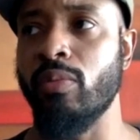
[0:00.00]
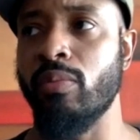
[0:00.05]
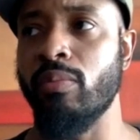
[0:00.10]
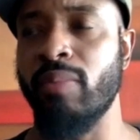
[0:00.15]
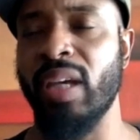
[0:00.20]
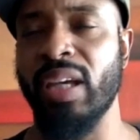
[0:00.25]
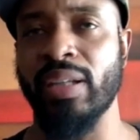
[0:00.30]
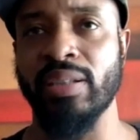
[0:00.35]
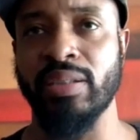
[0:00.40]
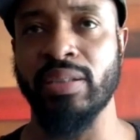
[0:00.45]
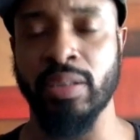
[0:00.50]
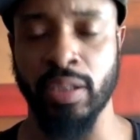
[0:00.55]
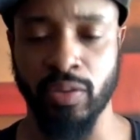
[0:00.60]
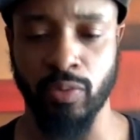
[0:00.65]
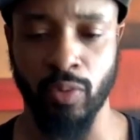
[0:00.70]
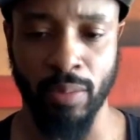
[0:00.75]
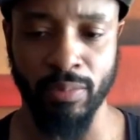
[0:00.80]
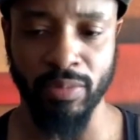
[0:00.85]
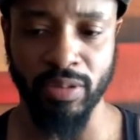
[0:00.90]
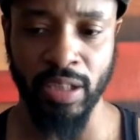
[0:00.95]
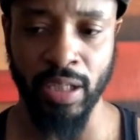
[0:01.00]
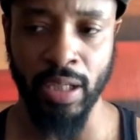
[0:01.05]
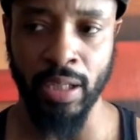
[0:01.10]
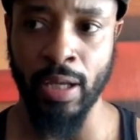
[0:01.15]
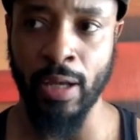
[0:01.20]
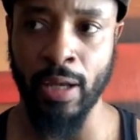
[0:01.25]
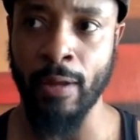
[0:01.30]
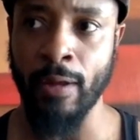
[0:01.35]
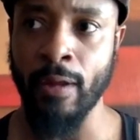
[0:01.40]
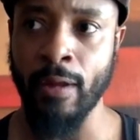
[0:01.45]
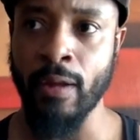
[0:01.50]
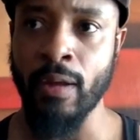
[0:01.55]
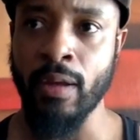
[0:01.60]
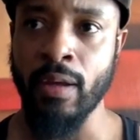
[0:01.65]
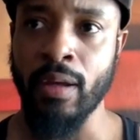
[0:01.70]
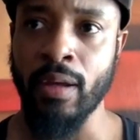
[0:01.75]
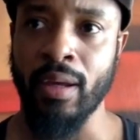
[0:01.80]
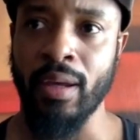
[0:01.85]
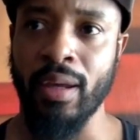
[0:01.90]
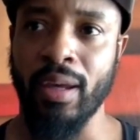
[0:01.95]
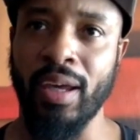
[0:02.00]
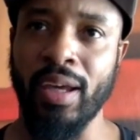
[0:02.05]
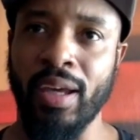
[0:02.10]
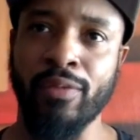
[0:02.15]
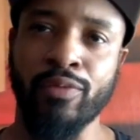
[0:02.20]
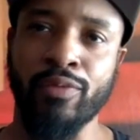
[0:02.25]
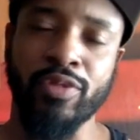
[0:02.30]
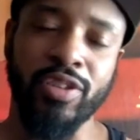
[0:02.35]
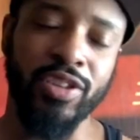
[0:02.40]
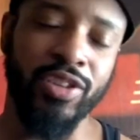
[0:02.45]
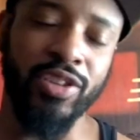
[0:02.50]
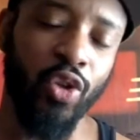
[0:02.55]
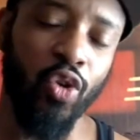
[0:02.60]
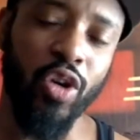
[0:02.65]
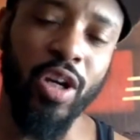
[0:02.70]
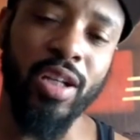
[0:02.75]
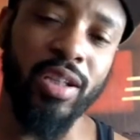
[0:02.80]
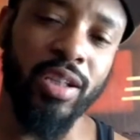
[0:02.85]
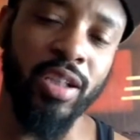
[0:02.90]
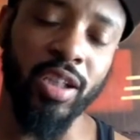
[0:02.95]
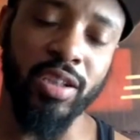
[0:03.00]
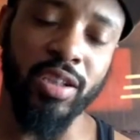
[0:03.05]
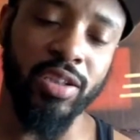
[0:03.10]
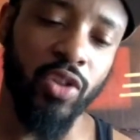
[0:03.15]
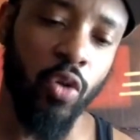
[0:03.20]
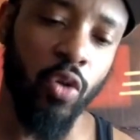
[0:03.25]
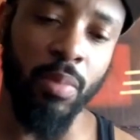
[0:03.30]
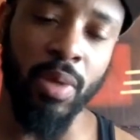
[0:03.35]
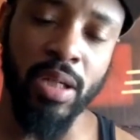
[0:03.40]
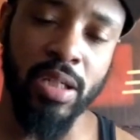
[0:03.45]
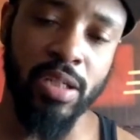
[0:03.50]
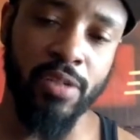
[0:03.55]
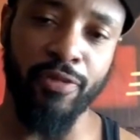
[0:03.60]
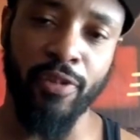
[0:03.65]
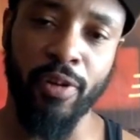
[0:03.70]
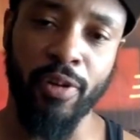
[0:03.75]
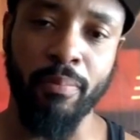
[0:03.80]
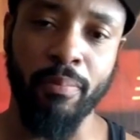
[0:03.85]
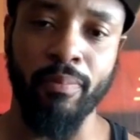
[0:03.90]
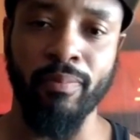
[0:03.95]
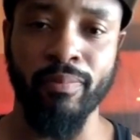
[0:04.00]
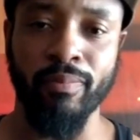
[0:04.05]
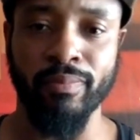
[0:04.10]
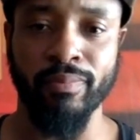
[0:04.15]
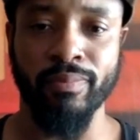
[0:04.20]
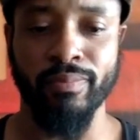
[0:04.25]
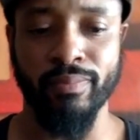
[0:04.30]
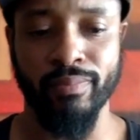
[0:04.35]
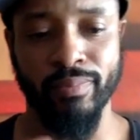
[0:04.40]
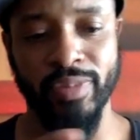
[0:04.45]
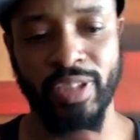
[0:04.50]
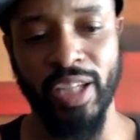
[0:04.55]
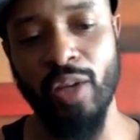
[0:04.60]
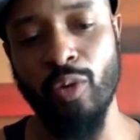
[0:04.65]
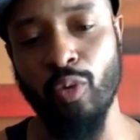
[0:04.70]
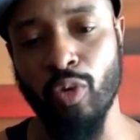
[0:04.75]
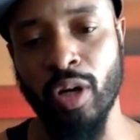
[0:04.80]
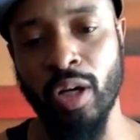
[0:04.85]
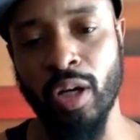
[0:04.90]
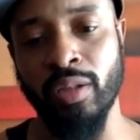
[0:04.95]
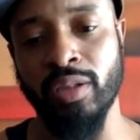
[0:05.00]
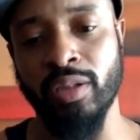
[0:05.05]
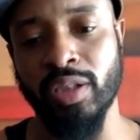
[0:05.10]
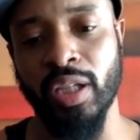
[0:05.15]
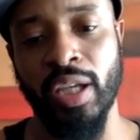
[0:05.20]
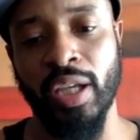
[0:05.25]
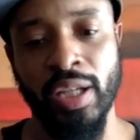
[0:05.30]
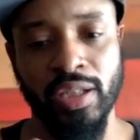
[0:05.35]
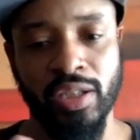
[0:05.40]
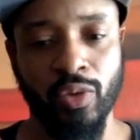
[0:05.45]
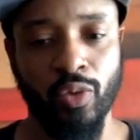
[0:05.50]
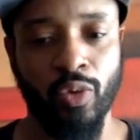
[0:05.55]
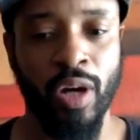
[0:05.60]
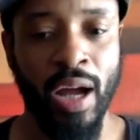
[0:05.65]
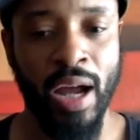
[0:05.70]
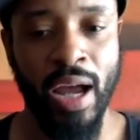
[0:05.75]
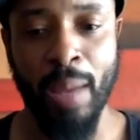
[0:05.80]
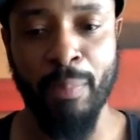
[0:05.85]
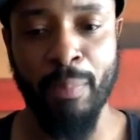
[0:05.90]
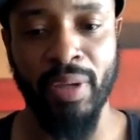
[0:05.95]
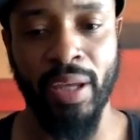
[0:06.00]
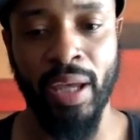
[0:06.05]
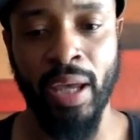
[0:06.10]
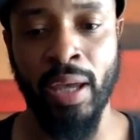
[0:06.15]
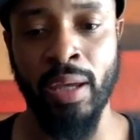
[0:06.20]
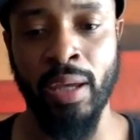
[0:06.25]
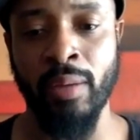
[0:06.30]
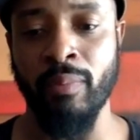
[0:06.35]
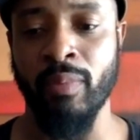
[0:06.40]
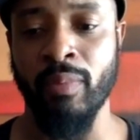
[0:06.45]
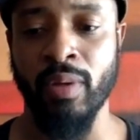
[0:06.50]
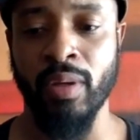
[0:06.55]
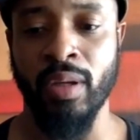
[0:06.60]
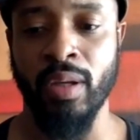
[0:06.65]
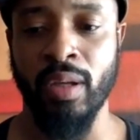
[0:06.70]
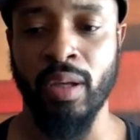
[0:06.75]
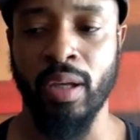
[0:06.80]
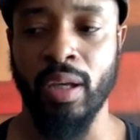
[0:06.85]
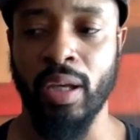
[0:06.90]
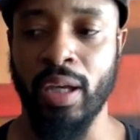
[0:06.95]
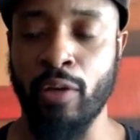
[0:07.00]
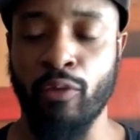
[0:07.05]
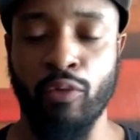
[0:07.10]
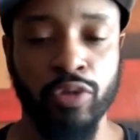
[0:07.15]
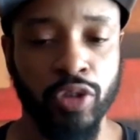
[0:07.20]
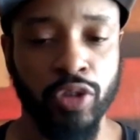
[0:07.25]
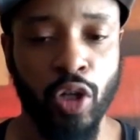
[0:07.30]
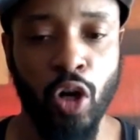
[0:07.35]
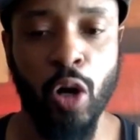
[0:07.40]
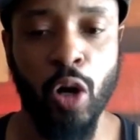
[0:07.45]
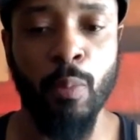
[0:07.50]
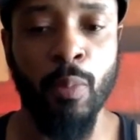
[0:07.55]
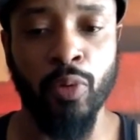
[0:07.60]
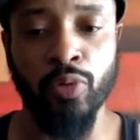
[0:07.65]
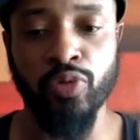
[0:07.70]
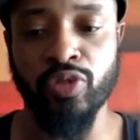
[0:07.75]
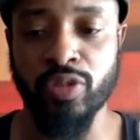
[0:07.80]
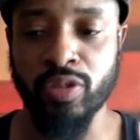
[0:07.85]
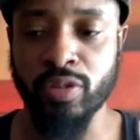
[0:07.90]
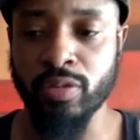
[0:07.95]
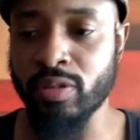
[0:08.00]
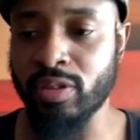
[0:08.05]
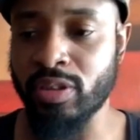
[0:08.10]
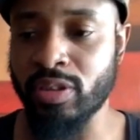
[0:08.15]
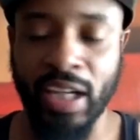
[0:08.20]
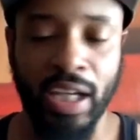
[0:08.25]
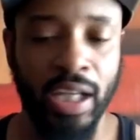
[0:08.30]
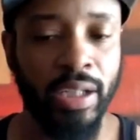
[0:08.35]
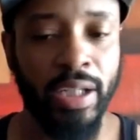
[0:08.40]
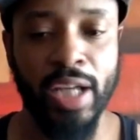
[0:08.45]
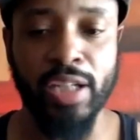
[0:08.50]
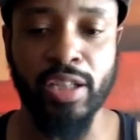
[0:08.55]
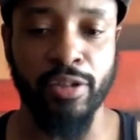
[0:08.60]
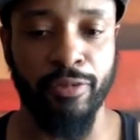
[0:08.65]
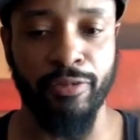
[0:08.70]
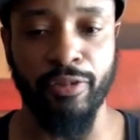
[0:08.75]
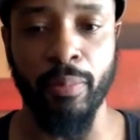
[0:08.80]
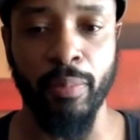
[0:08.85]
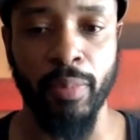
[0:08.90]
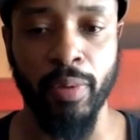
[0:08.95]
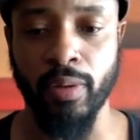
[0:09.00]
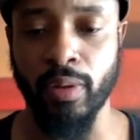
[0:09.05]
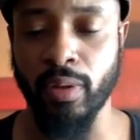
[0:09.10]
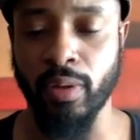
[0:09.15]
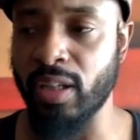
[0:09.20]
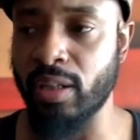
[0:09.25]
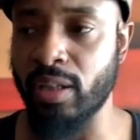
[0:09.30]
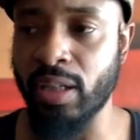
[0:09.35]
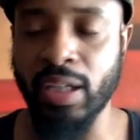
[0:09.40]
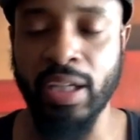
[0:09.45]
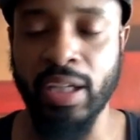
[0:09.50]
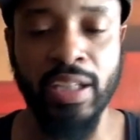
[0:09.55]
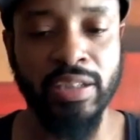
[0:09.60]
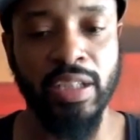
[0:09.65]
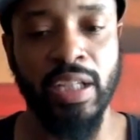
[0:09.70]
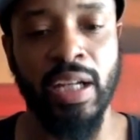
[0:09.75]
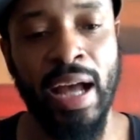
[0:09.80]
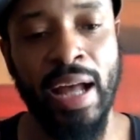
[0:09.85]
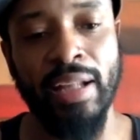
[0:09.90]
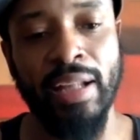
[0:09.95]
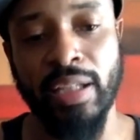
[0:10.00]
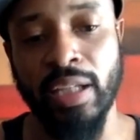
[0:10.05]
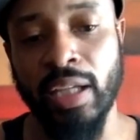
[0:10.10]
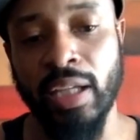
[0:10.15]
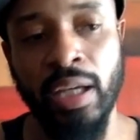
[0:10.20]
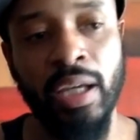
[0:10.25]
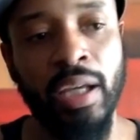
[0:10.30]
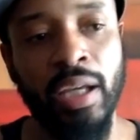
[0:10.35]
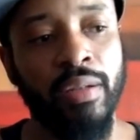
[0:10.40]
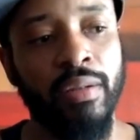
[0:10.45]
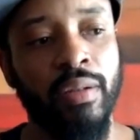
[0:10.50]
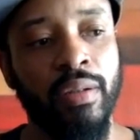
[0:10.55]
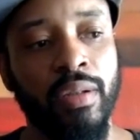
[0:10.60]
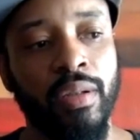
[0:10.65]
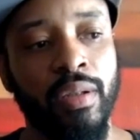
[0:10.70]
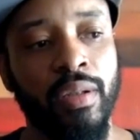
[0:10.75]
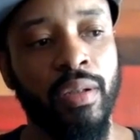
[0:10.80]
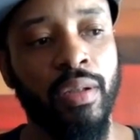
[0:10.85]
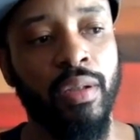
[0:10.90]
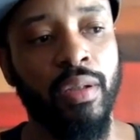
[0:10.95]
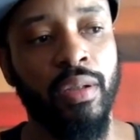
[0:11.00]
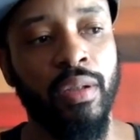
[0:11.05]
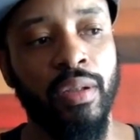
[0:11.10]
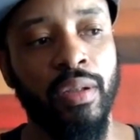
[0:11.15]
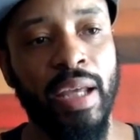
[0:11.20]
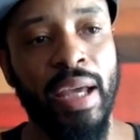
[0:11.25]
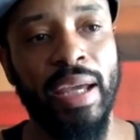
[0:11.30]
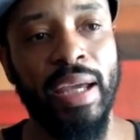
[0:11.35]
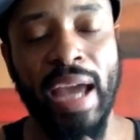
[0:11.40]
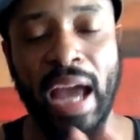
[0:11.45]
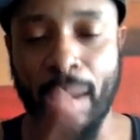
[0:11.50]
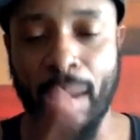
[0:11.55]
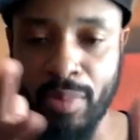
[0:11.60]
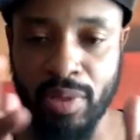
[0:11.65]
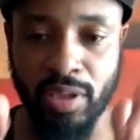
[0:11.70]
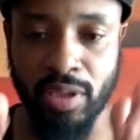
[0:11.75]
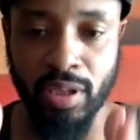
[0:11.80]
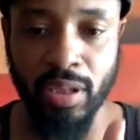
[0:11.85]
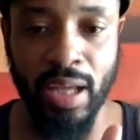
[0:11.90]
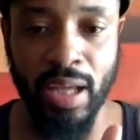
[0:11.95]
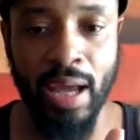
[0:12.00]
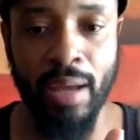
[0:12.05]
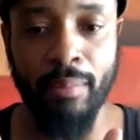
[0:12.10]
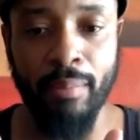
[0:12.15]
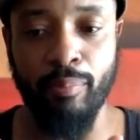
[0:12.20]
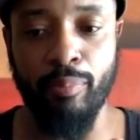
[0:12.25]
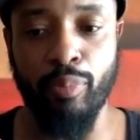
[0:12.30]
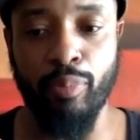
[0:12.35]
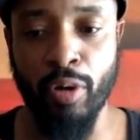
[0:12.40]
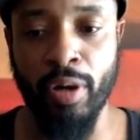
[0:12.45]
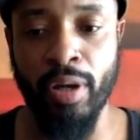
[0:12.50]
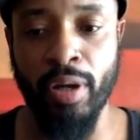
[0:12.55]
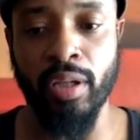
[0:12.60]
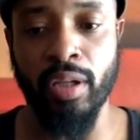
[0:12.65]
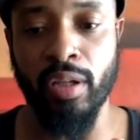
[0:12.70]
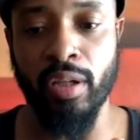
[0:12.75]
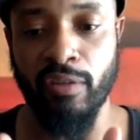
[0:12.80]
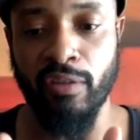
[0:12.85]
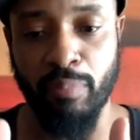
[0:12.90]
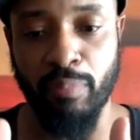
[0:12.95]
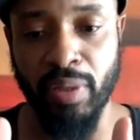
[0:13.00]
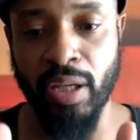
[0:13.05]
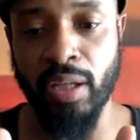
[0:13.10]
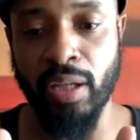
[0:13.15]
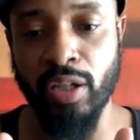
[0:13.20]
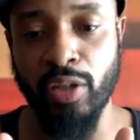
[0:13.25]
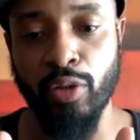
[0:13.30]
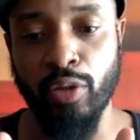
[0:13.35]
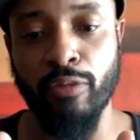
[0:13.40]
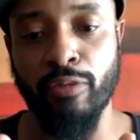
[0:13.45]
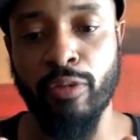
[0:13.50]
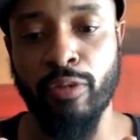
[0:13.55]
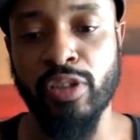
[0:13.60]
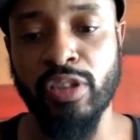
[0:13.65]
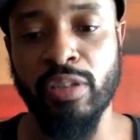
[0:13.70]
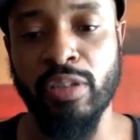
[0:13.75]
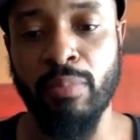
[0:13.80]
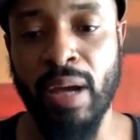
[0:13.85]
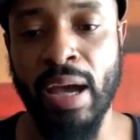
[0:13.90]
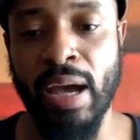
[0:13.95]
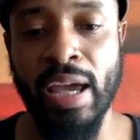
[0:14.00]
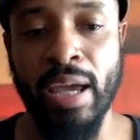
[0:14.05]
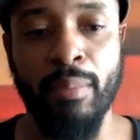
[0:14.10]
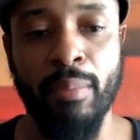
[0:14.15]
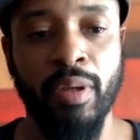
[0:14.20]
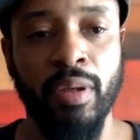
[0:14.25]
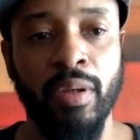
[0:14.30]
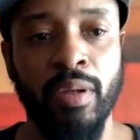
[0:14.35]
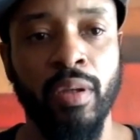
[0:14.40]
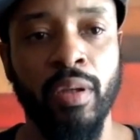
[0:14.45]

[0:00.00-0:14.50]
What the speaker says: making sense when I'm saying that. It took so much from day one to get to where I became. It was almost second nature for me. The things that I did that got me to that point of being at the University of Miami,